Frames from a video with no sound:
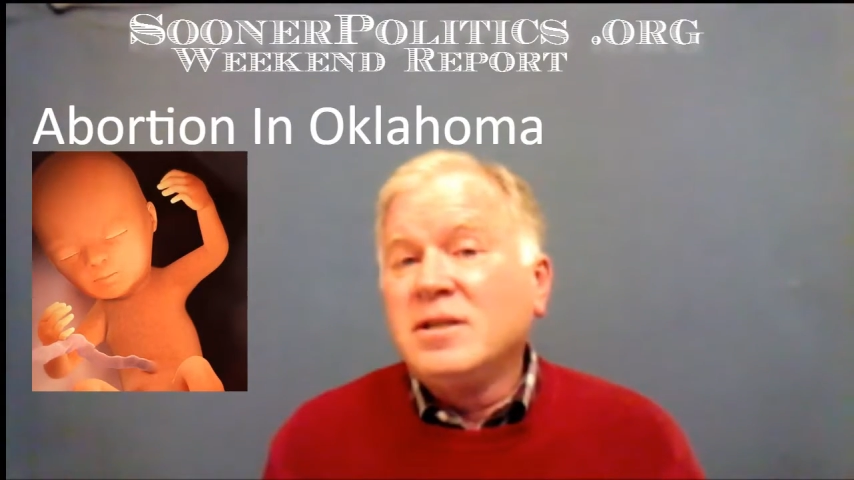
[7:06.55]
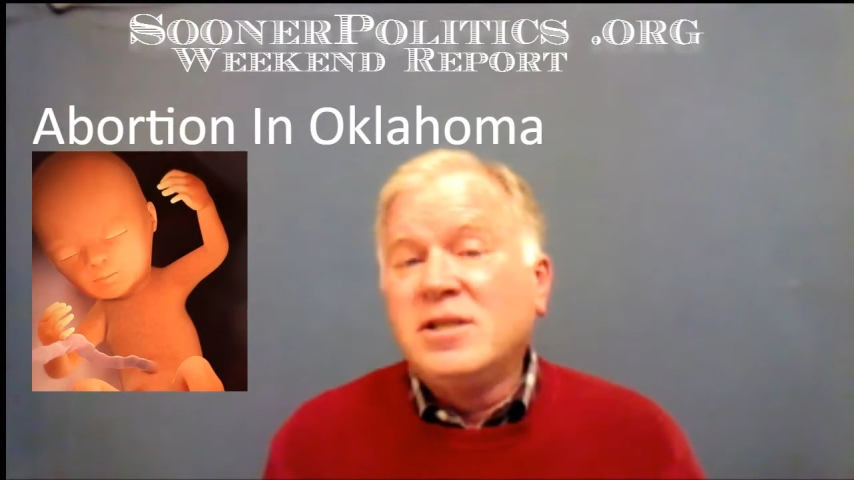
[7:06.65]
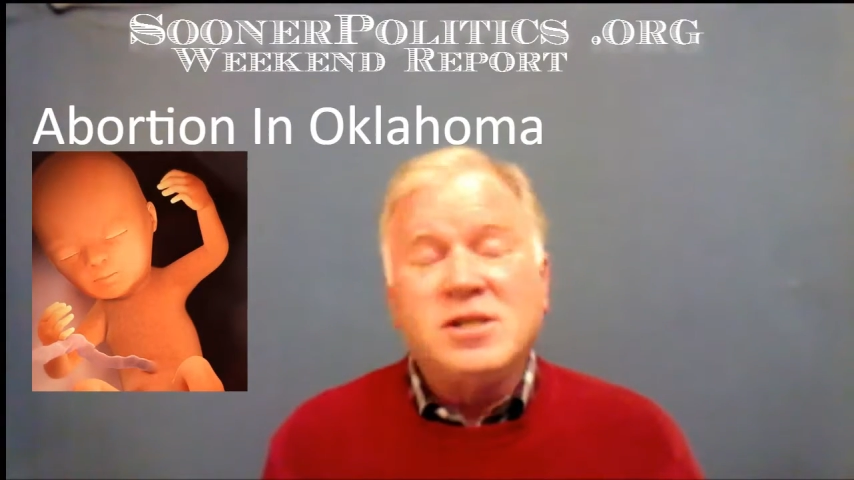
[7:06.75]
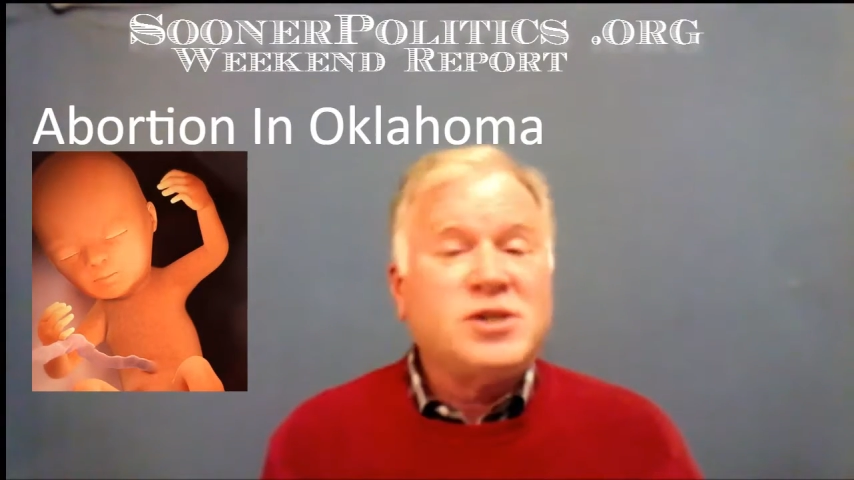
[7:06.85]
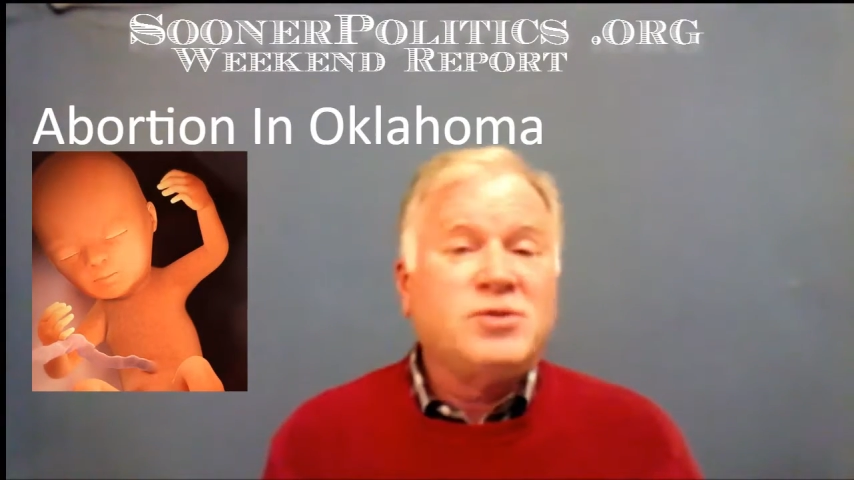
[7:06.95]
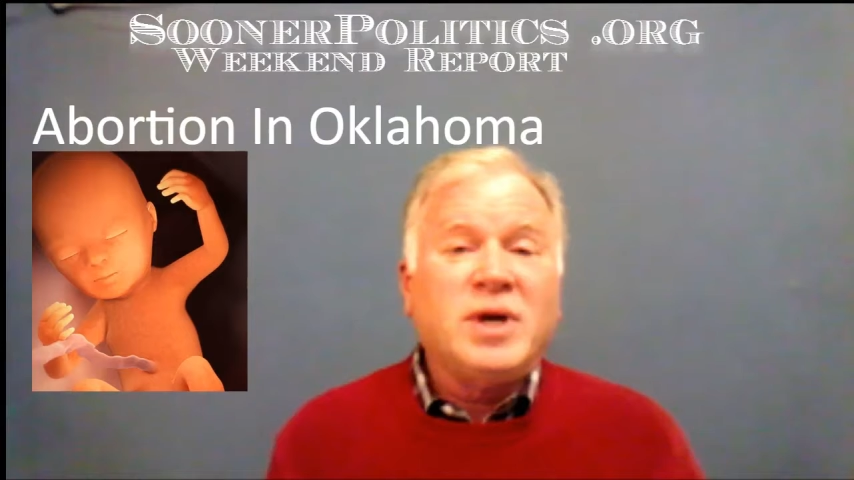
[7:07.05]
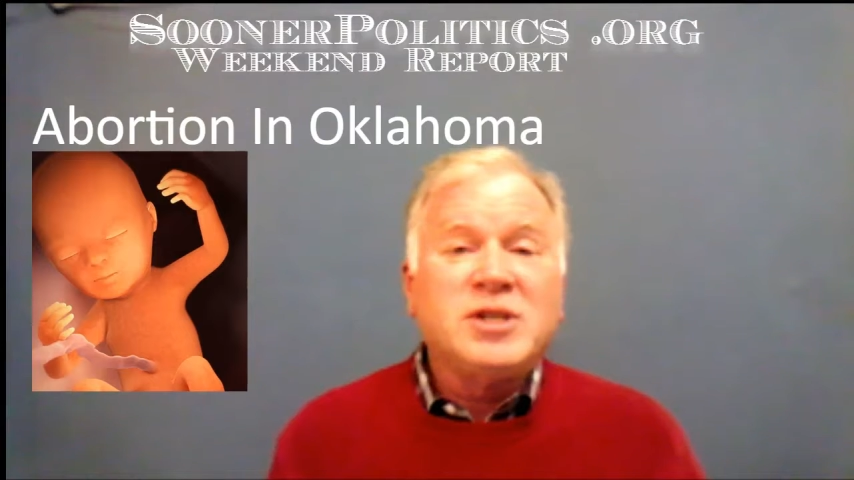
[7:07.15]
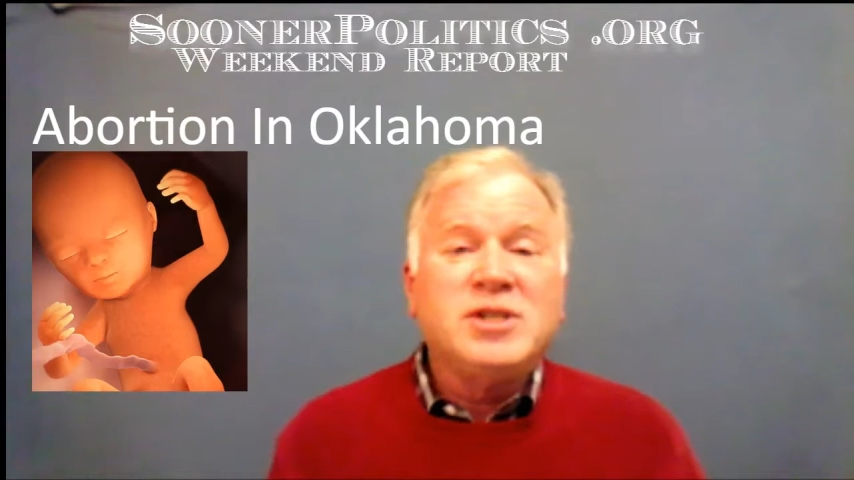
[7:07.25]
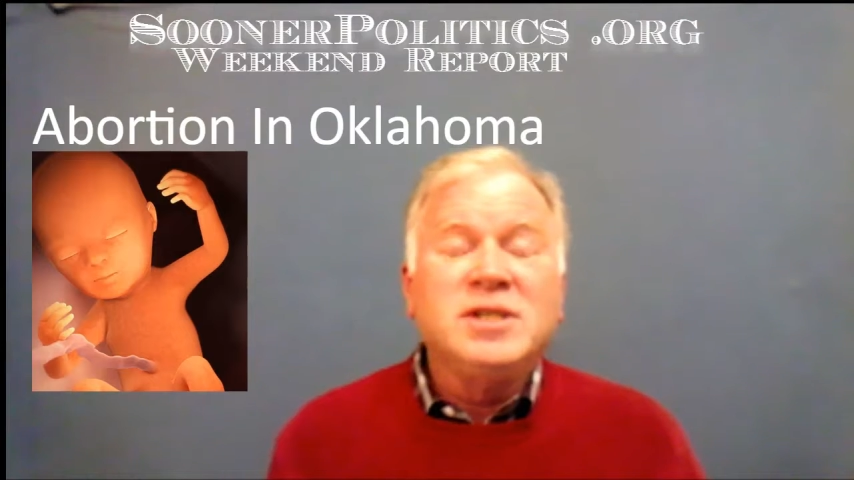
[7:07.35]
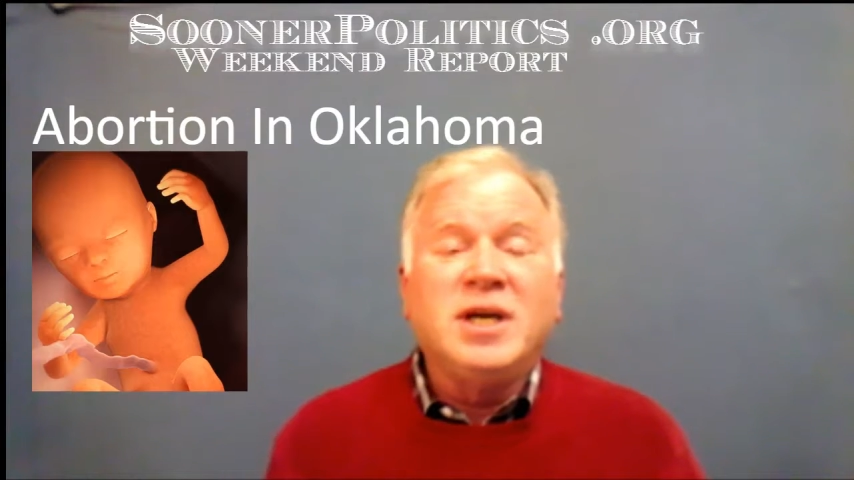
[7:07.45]

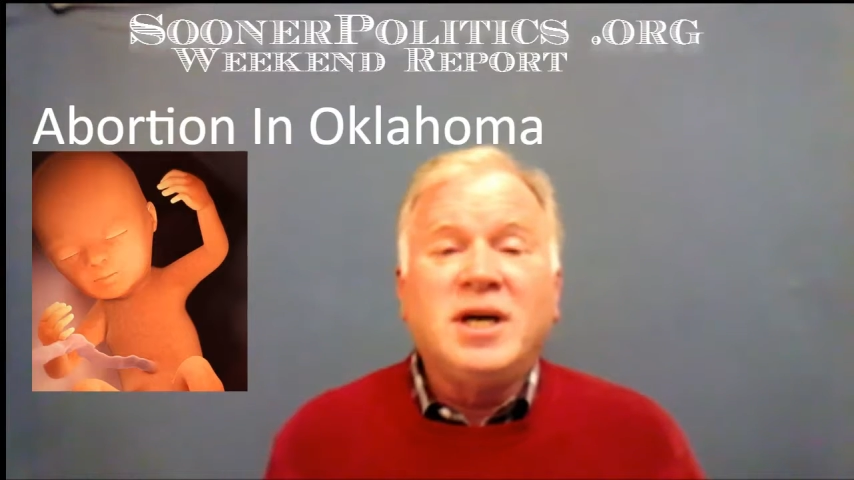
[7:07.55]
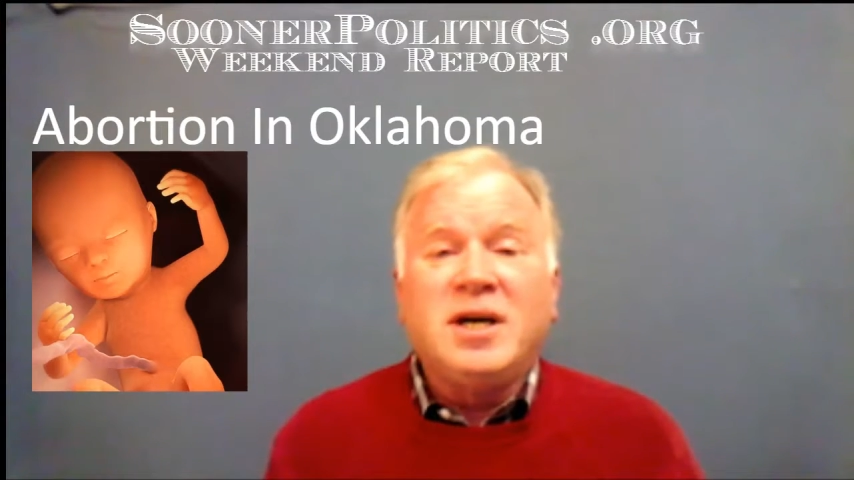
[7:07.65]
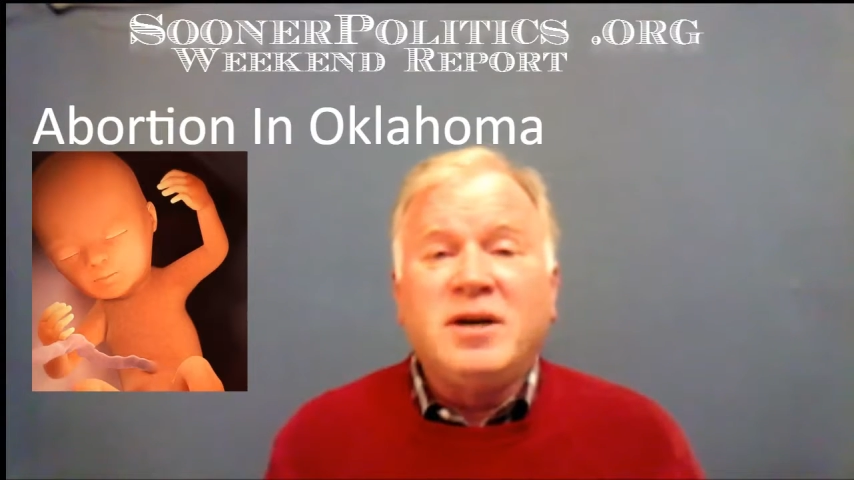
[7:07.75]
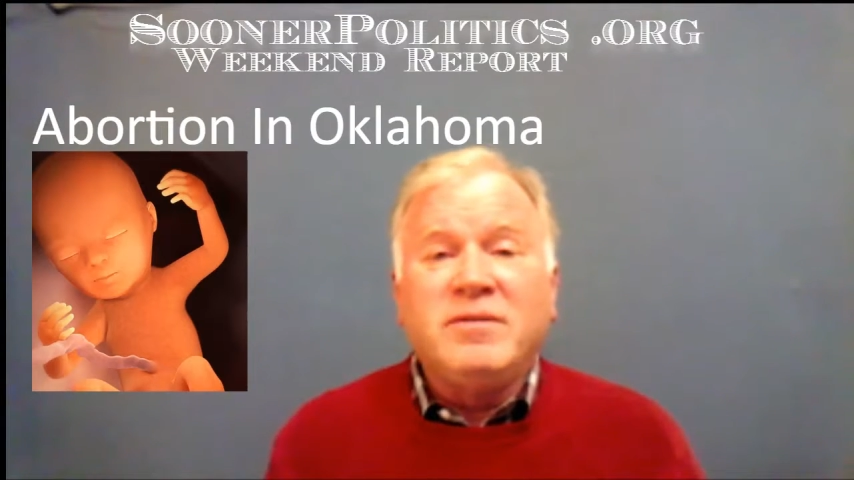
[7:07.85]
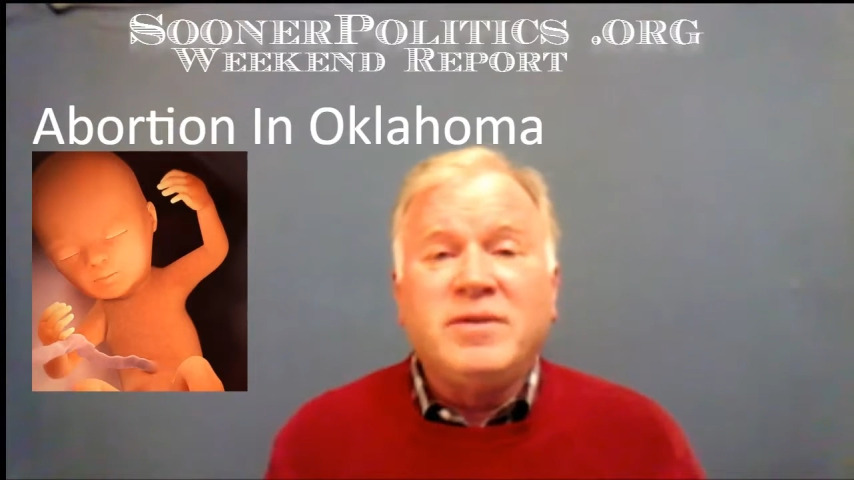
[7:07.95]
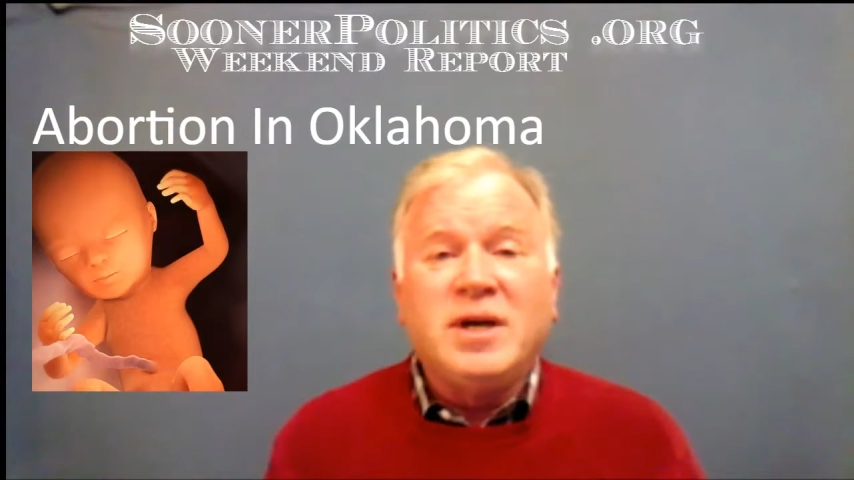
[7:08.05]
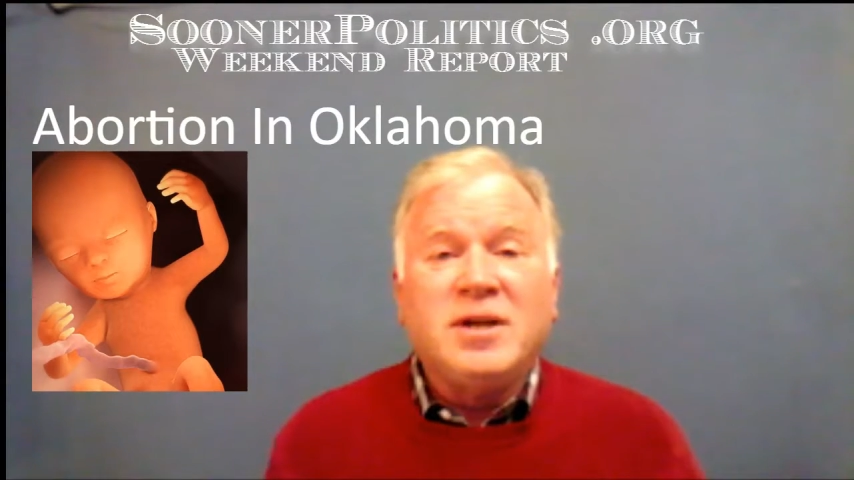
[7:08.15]
destruction of